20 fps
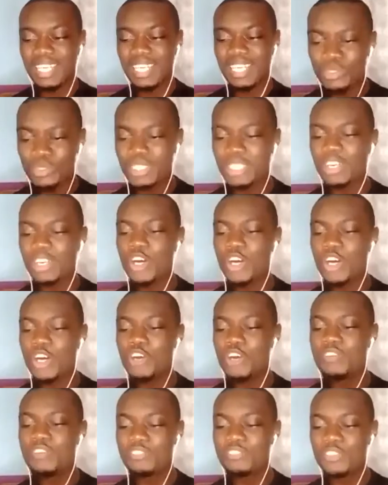an
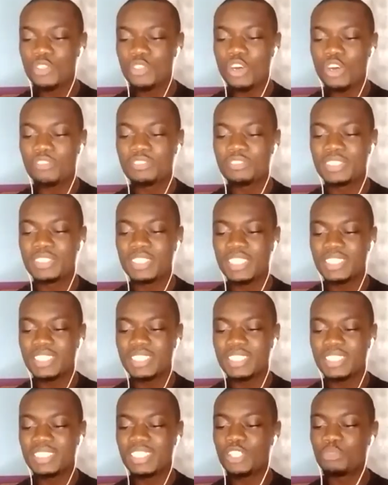overflow of tears down
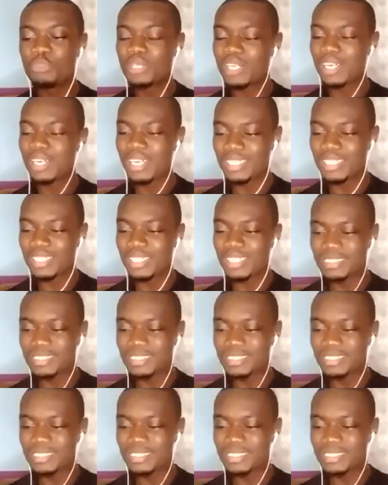my eyes.